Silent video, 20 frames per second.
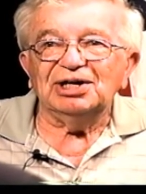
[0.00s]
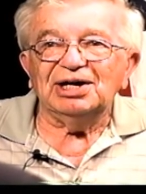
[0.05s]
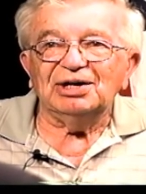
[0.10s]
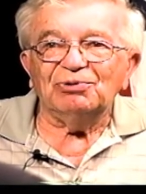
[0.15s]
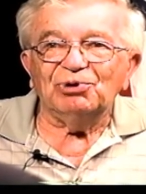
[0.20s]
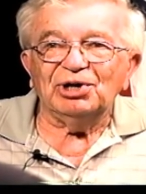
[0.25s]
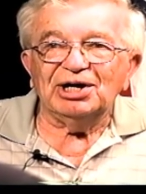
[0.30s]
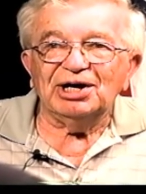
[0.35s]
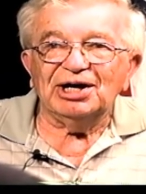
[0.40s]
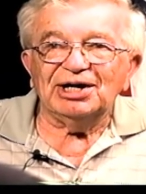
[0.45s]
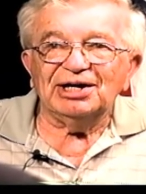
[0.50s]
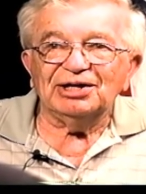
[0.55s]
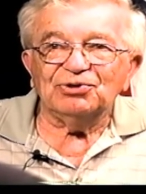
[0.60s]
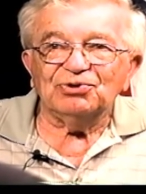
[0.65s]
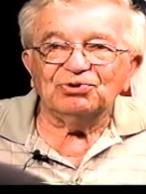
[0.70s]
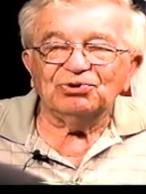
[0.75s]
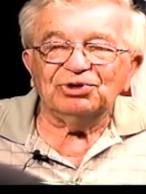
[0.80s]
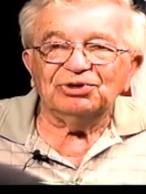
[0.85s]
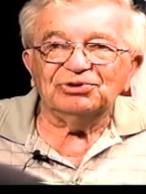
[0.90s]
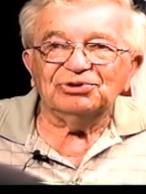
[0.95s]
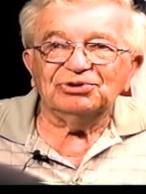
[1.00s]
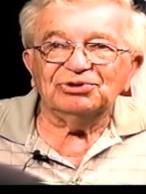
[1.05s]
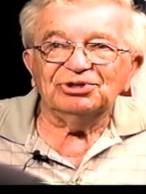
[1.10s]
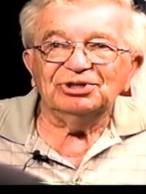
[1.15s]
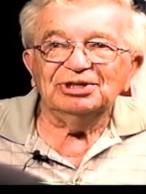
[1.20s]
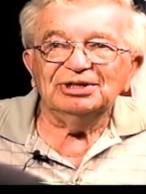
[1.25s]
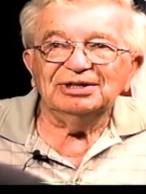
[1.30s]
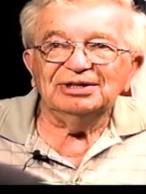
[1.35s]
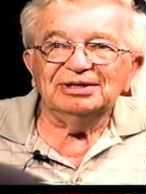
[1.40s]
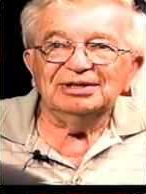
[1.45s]
where I had a choice.
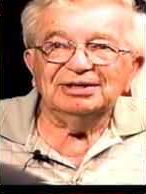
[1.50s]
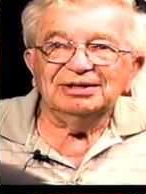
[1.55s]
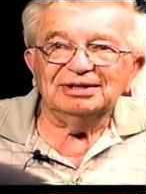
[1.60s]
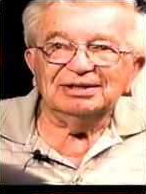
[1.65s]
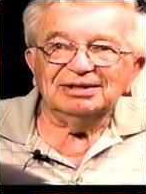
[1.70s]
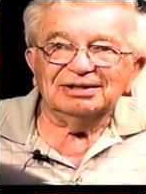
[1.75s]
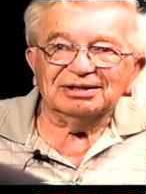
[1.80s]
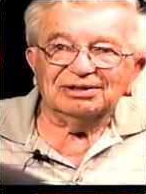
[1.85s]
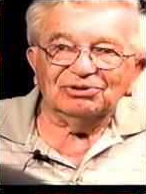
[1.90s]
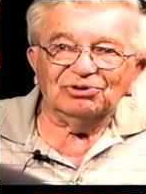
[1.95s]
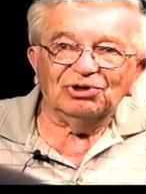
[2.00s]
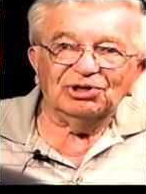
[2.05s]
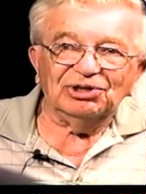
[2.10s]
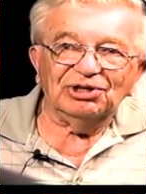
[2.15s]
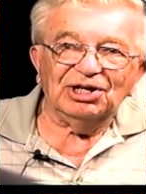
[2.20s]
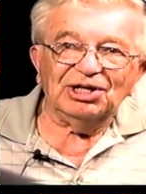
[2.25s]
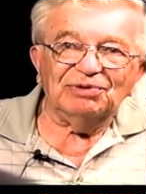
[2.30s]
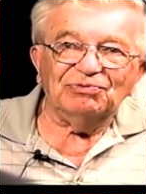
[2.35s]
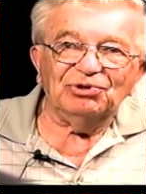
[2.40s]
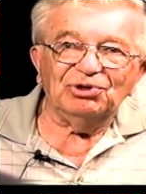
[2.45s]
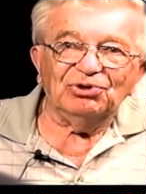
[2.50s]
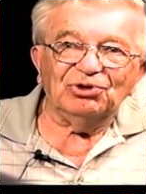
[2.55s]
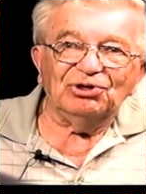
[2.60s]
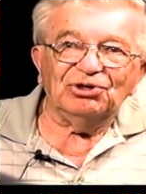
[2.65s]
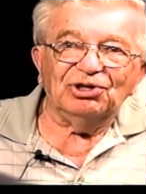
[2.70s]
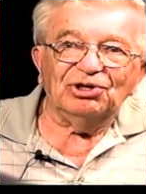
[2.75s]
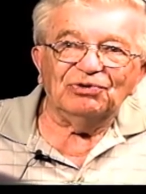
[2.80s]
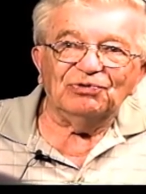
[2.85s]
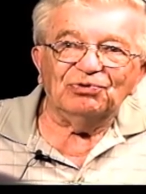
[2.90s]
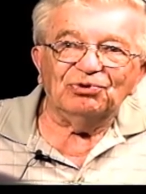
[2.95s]
Mm-hmm. Navy or
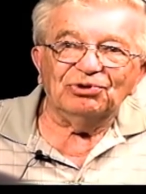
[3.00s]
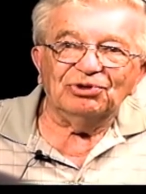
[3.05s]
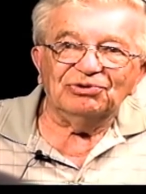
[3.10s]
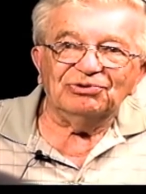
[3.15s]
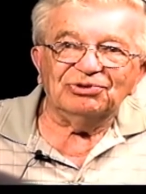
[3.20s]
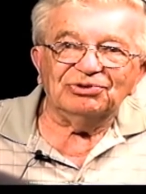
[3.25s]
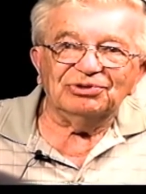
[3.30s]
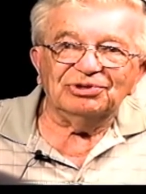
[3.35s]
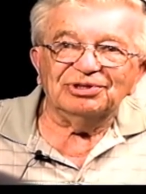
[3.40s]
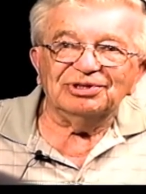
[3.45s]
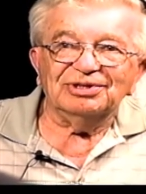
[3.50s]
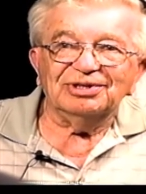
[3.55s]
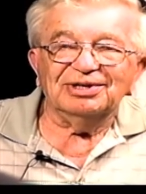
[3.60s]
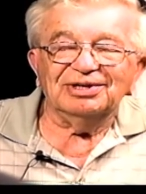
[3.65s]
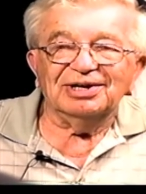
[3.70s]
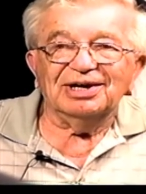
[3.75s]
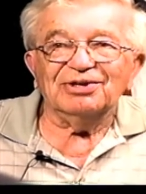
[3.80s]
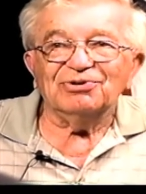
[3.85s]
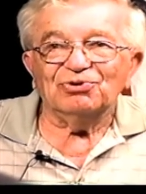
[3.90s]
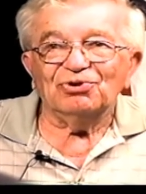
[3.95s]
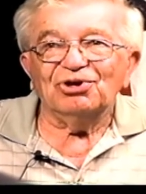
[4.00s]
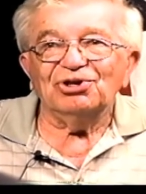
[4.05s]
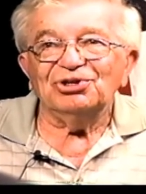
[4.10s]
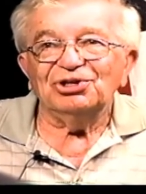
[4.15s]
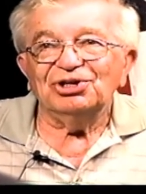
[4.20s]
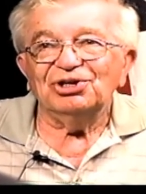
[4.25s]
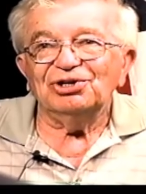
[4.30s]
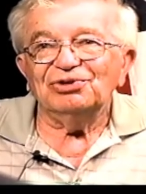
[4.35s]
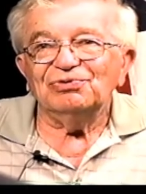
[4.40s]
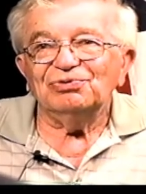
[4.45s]
Air Force, and I joined the
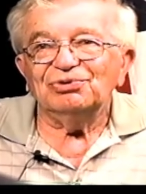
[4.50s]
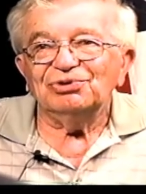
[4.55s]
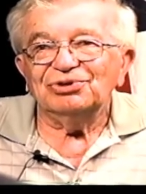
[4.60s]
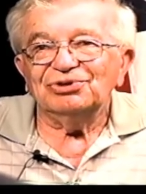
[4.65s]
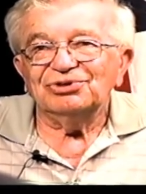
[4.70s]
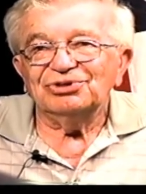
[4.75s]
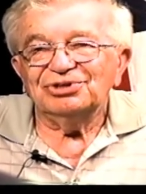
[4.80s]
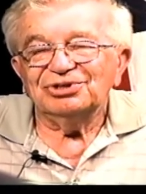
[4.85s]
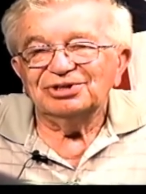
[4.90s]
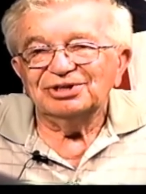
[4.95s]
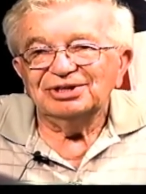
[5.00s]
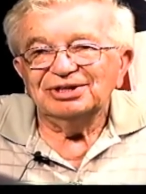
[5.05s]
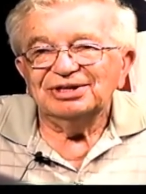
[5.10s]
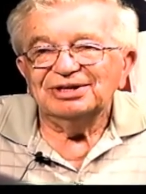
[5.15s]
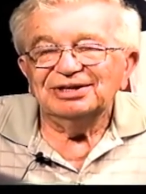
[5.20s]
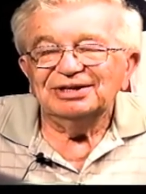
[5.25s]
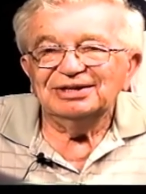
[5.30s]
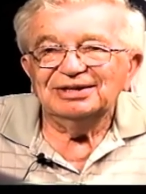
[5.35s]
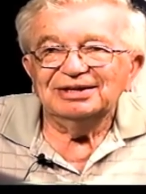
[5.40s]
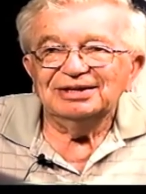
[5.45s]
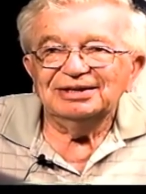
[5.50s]
Air Force. Great.